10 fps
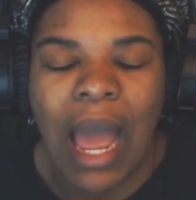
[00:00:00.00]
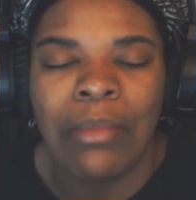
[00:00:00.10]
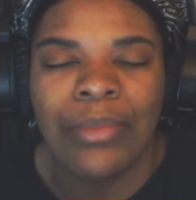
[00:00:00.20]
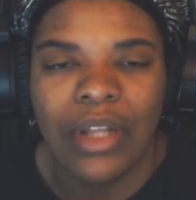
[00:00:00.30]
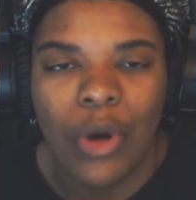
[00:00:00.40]

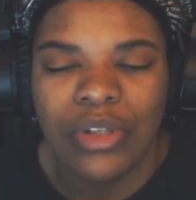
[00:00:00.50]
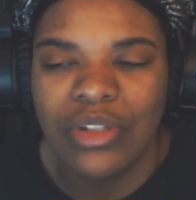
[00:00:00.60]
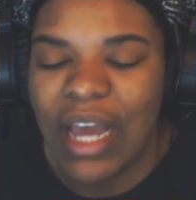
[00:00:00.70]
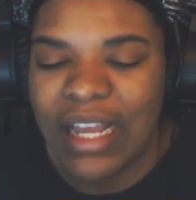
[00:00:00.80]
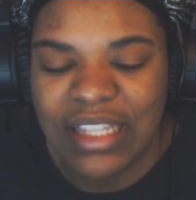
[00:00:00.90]
comment below
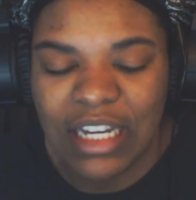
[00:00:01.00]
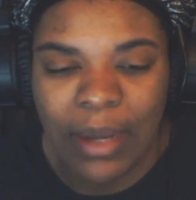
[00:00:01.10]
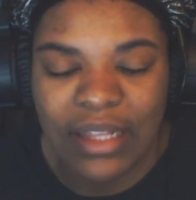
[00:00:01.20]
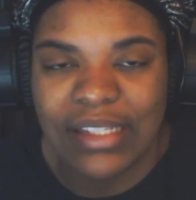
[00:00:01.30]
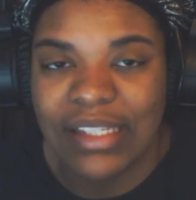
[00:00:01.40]
what you guys
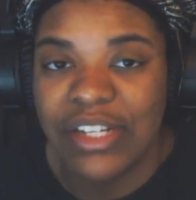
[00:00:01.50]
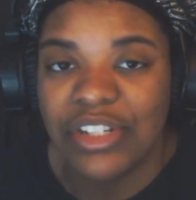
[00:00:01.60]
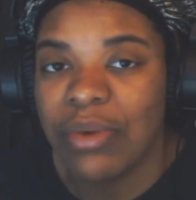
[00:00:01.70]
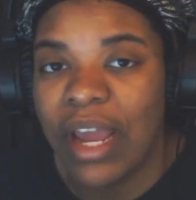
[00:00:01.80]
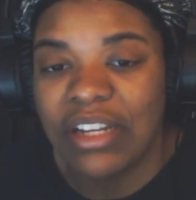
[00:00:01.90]
think about this
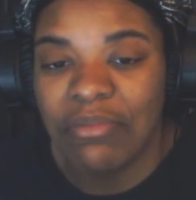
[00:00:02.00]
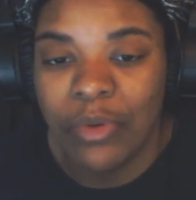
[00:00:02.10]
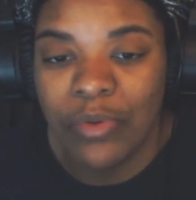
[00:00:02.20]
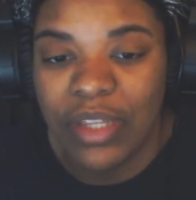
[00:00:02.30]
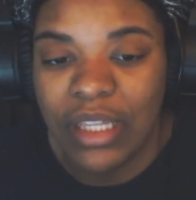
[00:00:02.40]
interactive
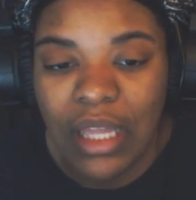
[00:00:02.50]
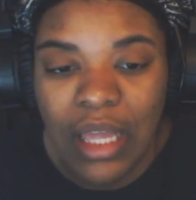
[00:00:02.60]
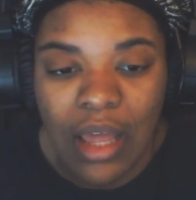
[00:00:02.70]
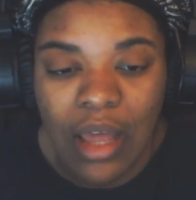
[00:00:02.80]
movie